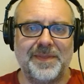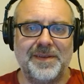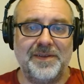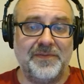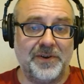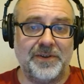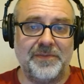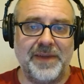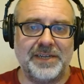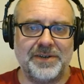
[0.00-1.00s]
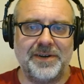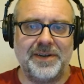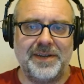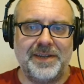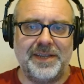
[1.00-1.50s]
For good measure,
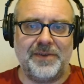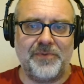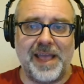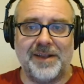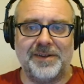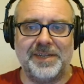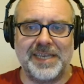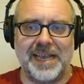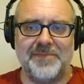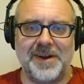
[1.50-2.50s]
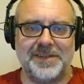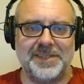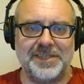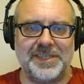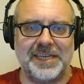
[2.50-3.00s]
he waggled his eyebrows
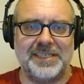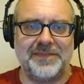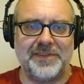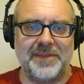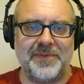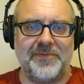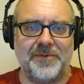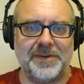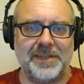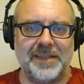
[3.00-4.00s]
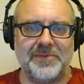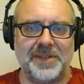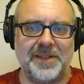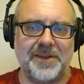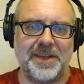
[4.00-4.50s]
suggestively before
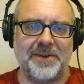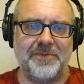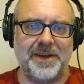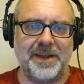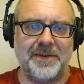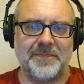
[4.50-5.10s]
deliberately looking away.